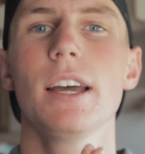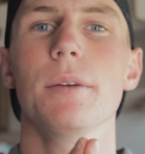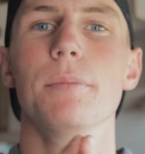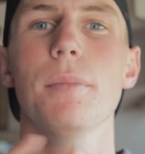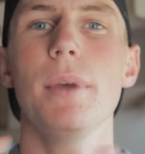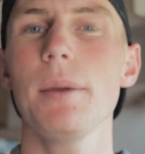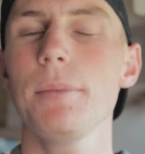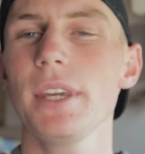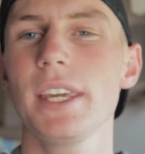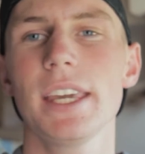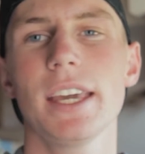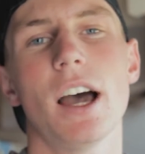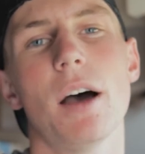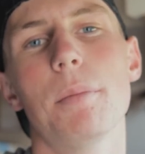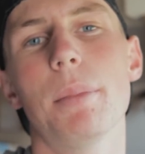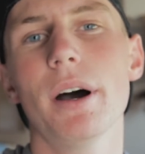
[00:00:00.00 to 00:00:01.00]
maybe
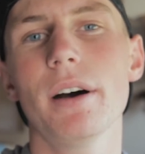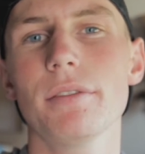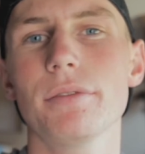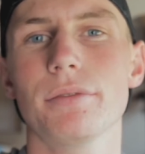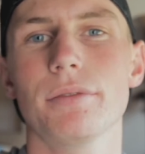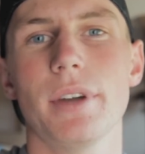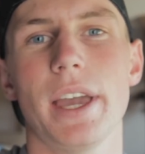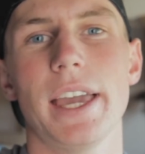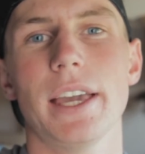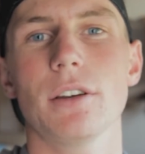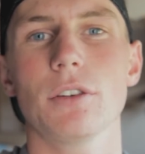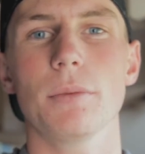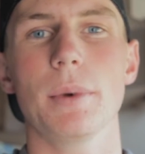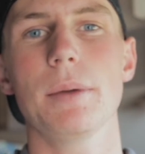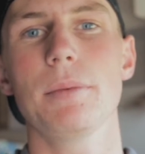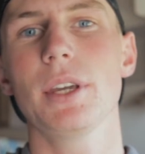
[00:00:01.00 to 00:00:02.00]
get above angle,
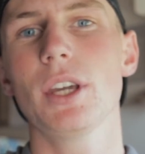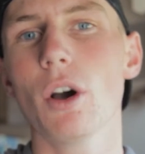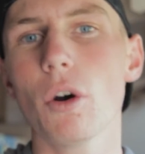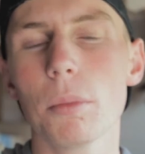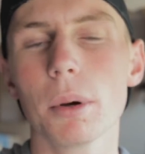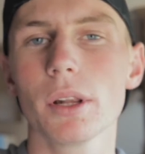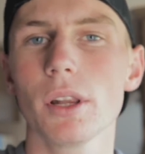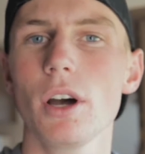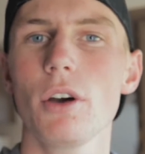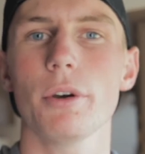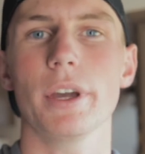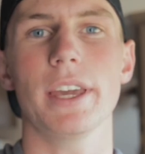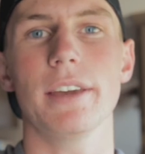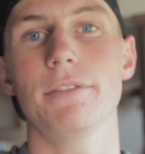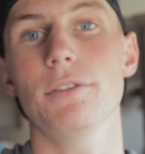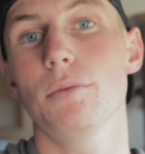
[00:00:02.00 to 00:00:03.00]
maybe go below
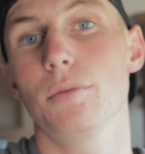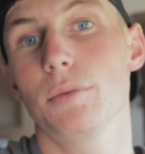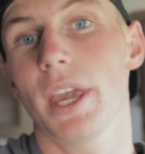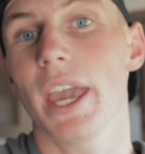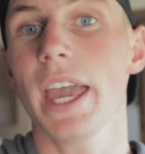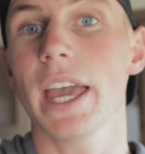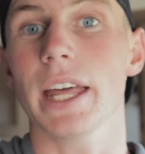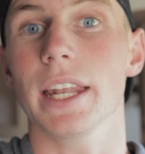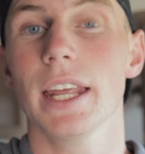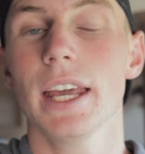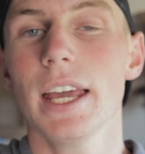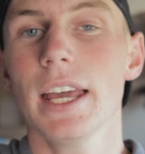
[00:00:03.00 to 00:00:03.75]
it if you can.